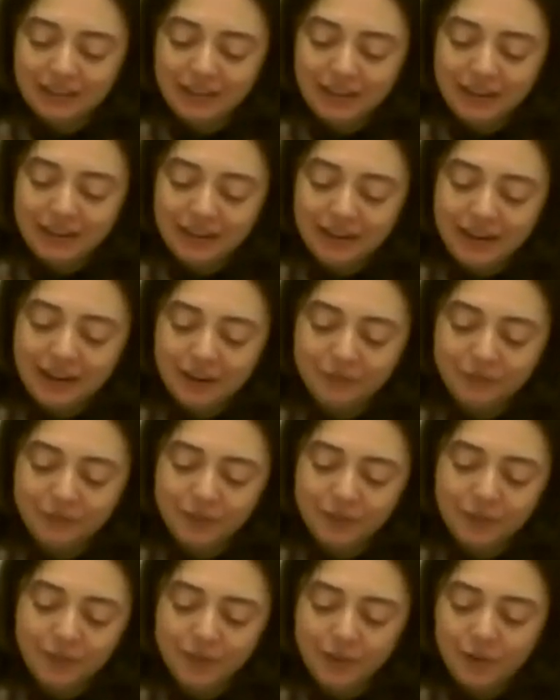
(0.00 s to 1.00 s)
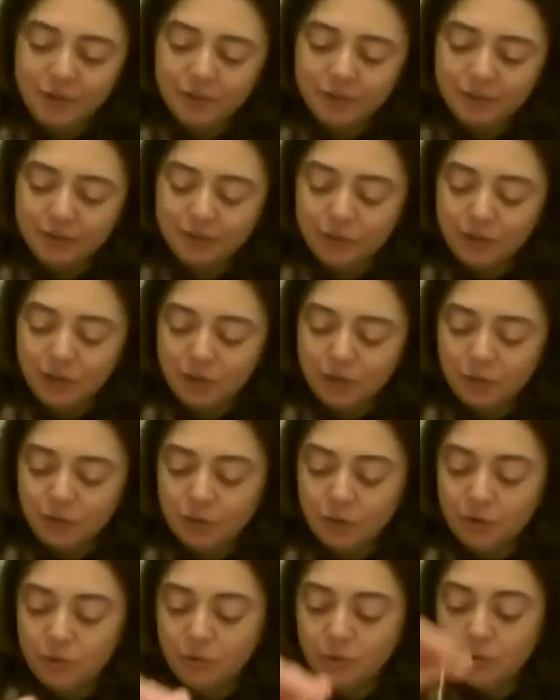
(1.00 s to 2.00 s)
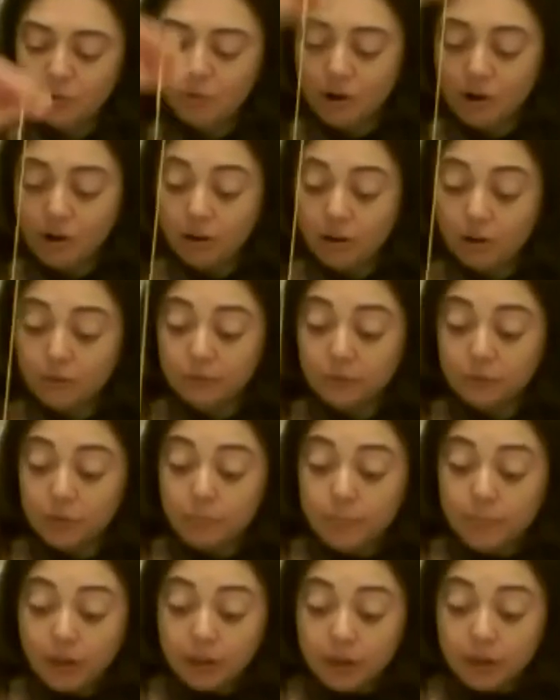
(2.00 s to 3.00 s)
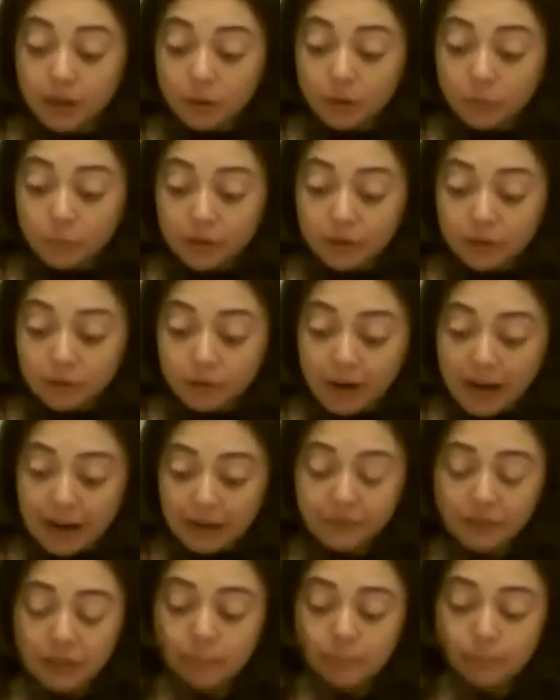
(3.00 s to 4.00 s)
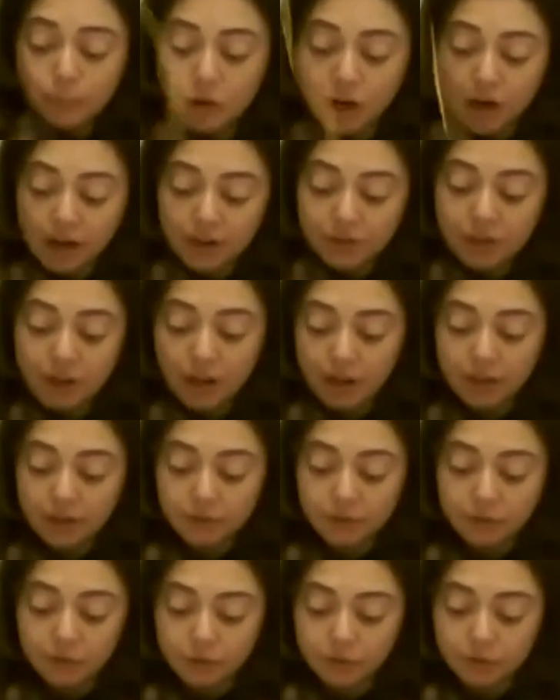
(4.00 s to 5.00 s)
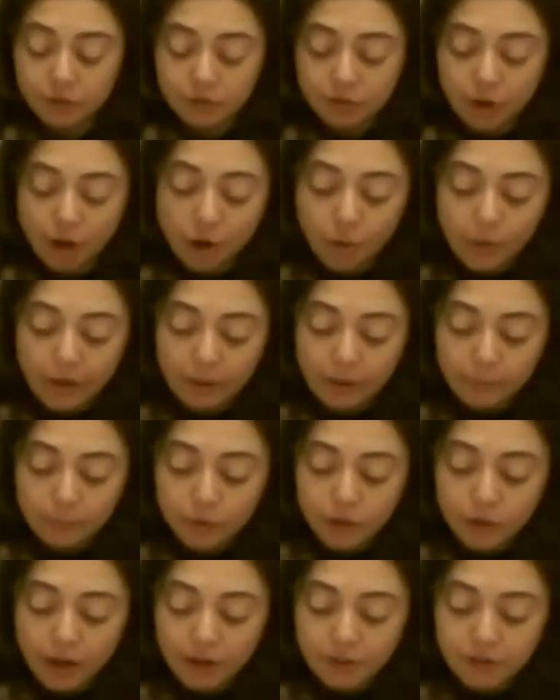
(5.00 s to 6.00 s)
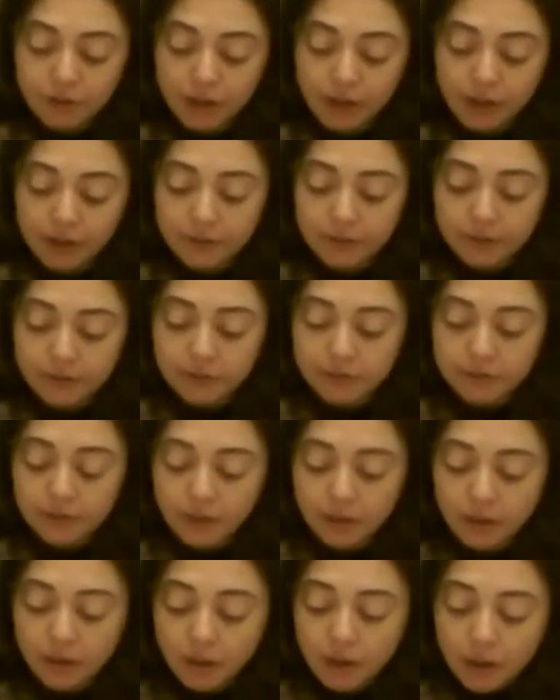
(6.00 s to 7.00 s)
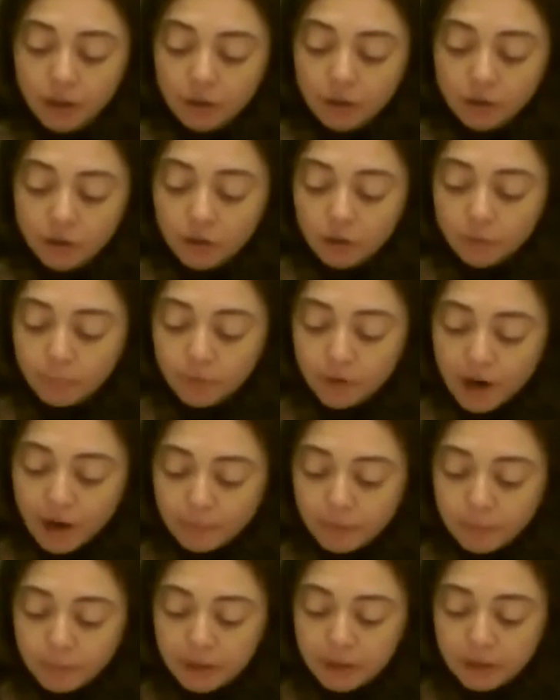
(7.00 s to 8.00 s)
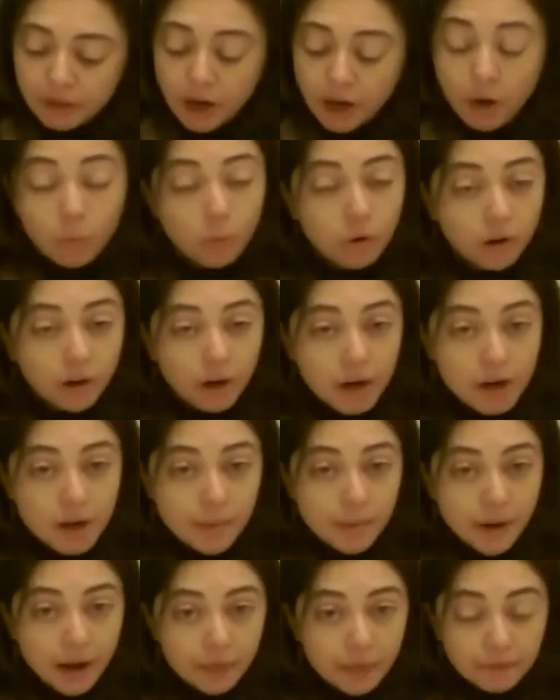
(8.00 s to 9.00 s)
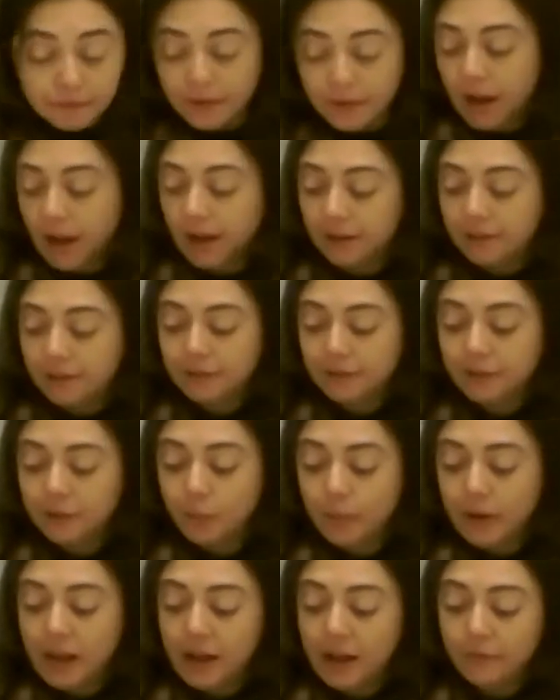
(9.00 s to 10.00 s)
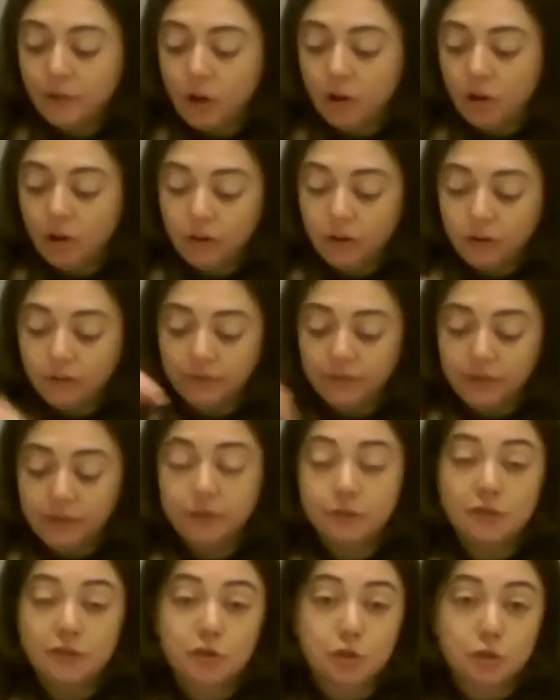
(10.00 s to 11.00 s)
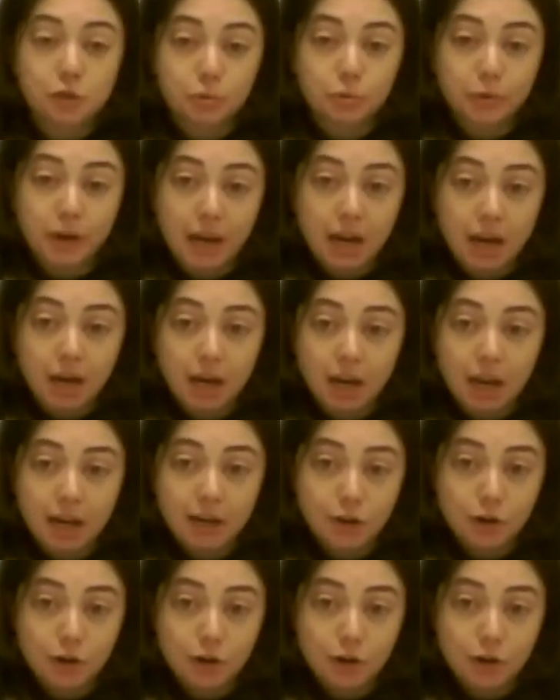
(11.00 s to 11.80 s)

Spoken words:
And now for those of you who are familiar with crafting projects or sewing projects, you're probably not worried about the fact that we have all of this string and